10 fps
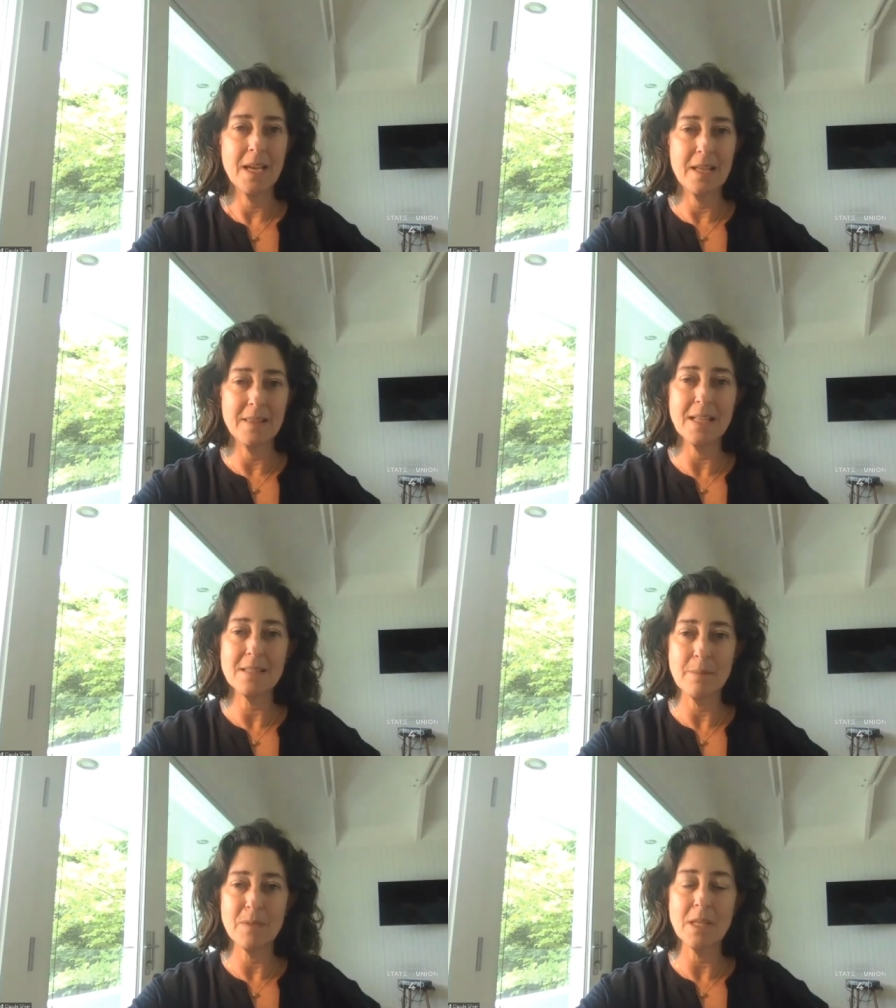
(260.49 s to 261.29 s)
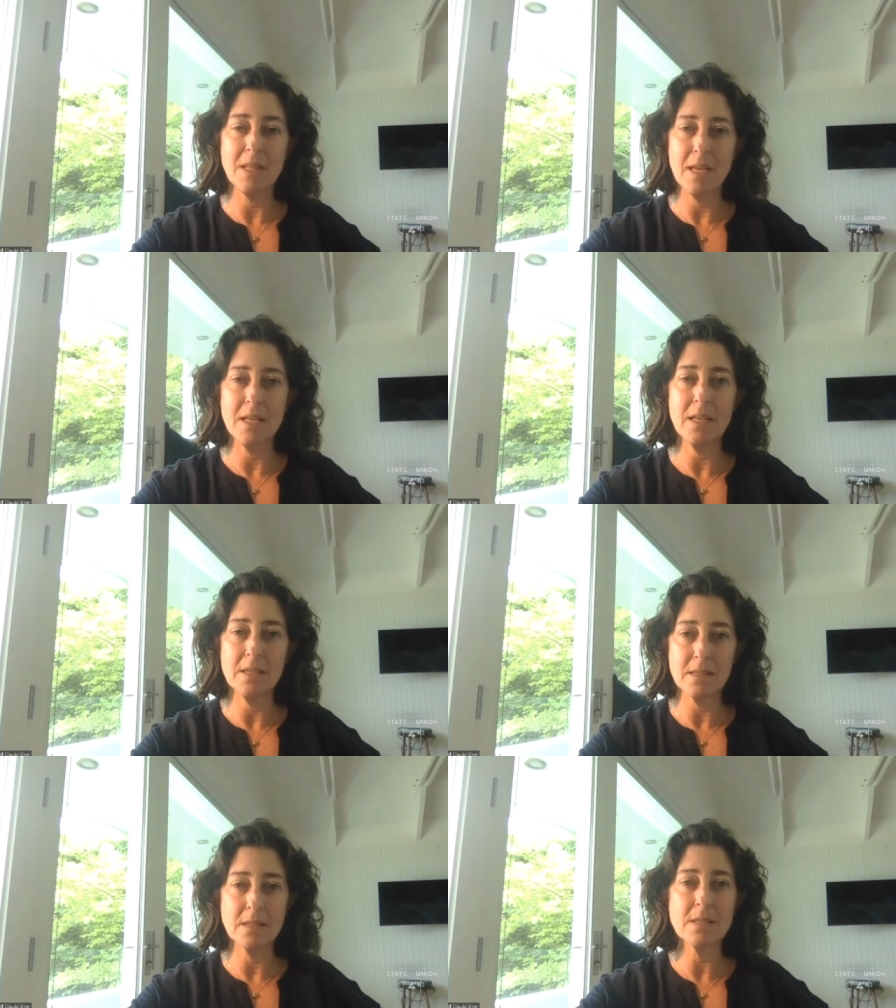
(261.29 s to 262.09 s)
and that's something that he
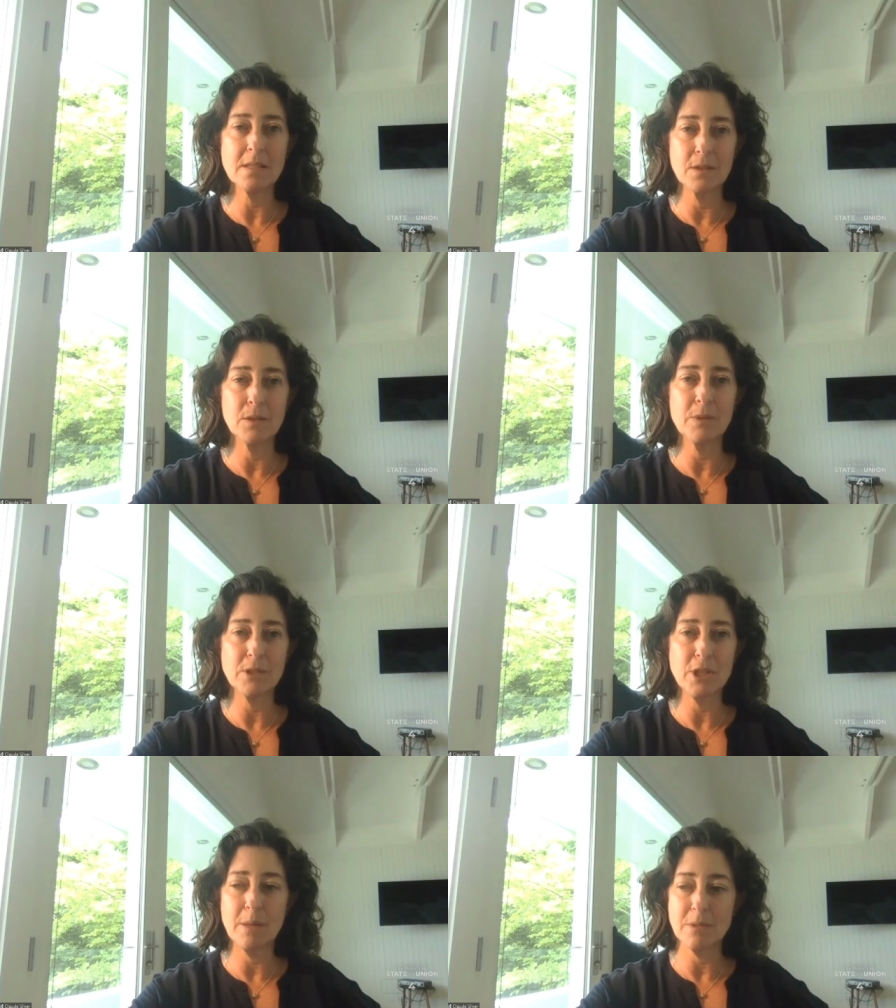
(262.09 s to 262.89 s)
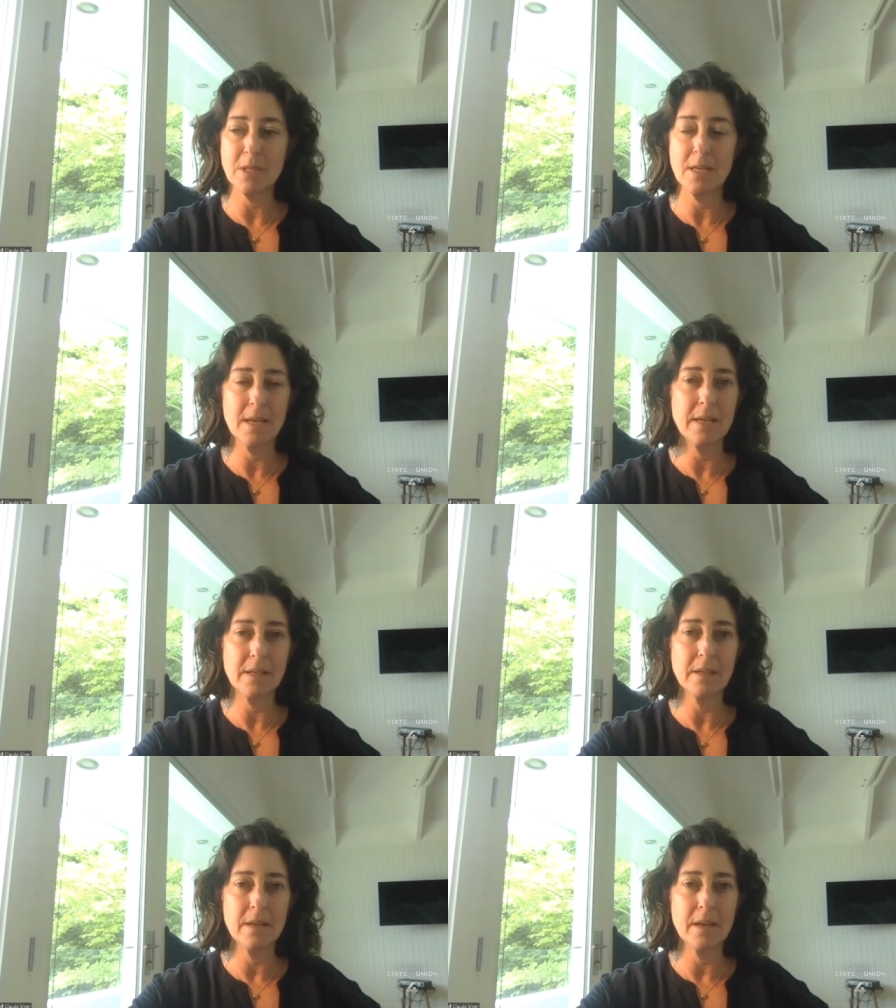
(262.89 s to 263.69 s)
has instilled with James and I
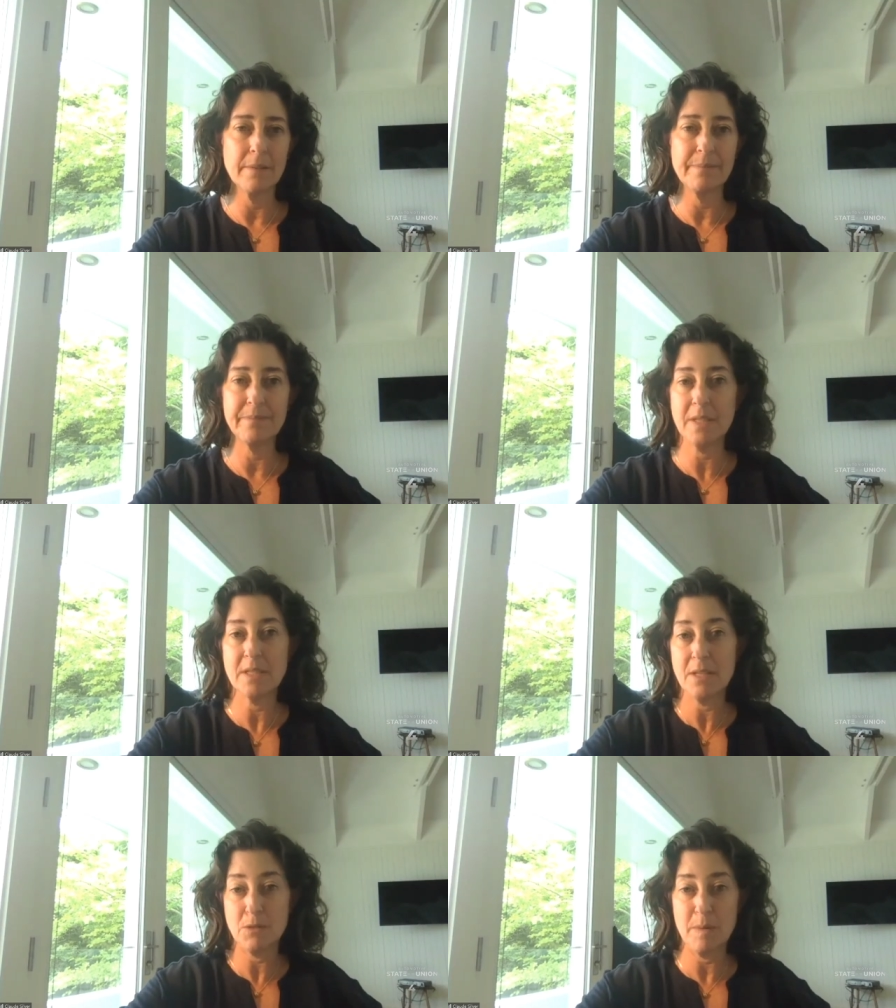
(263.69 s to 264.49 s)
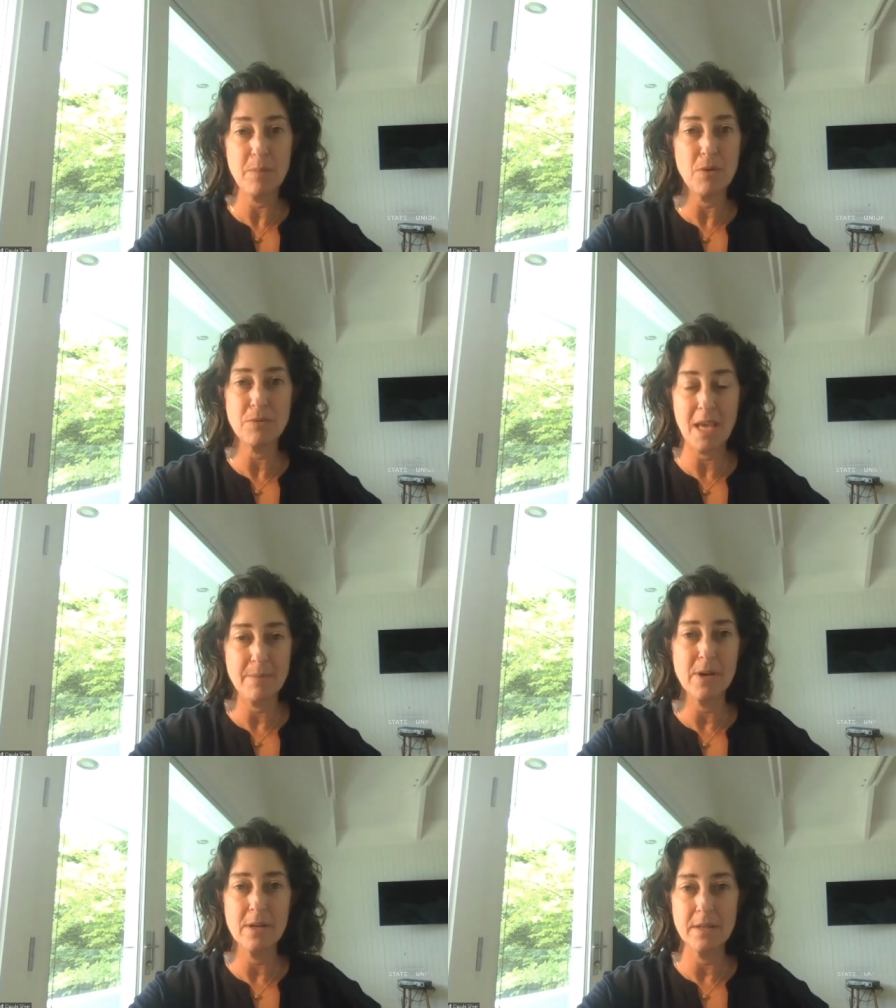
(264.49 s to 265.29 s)
um, since we both
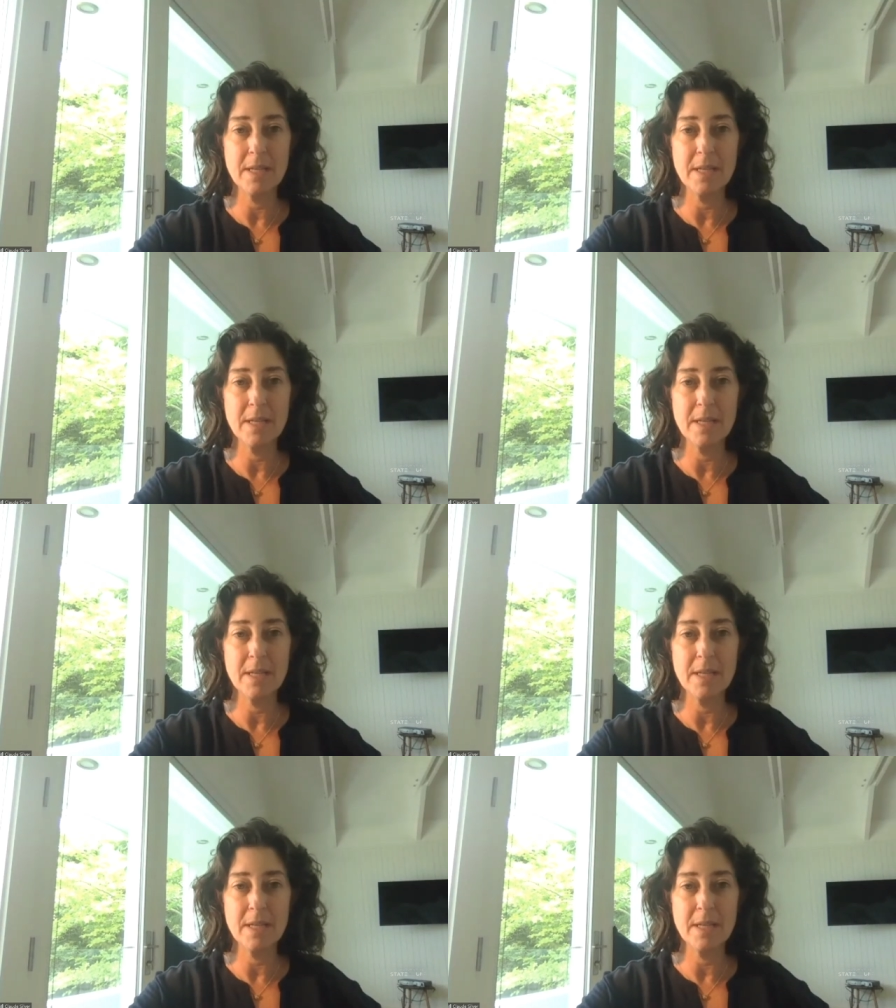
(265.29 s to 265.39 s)
came on.